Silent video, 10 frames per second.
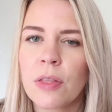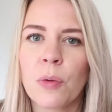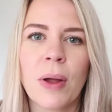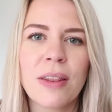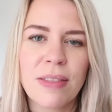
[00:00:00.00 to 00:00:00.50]

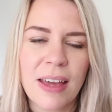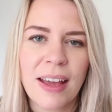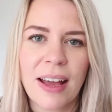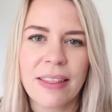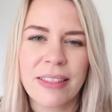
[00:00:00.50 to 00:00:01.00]
The one
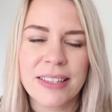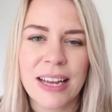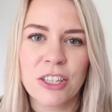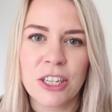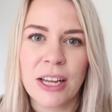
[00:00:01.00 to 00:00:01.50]
thing that's
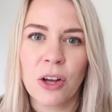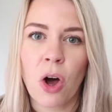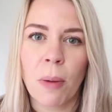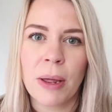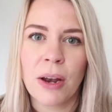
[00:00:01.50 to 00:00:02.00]
actually in
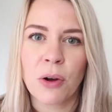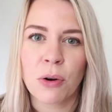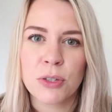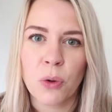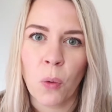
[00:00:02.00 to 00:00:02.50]
common
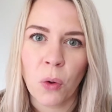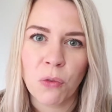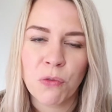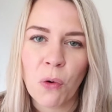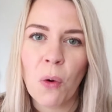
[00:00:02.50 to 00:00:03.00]
across all
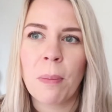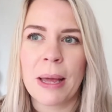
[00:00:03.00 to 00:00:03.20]
4